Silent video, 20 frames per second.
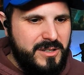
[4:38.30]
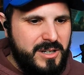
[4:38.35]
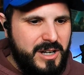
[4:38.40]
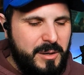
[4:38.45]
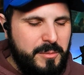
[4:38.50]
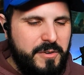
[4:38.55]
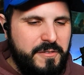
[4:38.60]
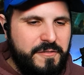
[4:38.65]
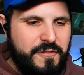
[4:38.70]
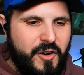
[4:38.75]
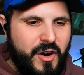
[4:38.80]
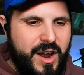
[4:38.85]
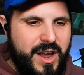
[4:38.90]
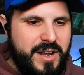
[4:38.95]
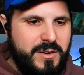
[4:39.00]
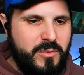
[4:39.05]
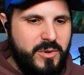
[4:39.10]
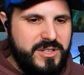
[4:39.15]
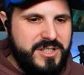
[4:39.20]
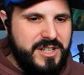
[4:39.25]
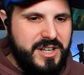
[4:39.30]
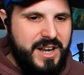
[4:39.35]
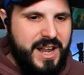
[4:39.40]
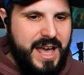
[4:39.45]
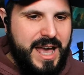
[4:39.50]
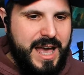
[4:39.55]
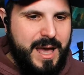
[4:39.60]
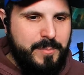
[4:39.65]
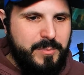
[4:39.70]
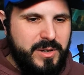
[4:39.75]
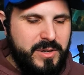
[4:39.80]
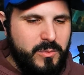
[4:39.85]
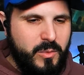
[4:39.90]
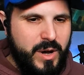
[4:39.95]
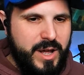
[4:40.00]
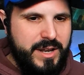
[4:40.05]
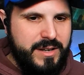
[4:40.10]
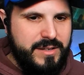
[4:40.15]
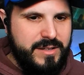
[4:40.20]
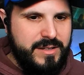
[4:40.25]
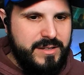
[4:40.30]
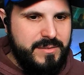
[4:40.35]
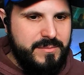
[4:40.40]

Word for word: I'm afraid what's going to happen when...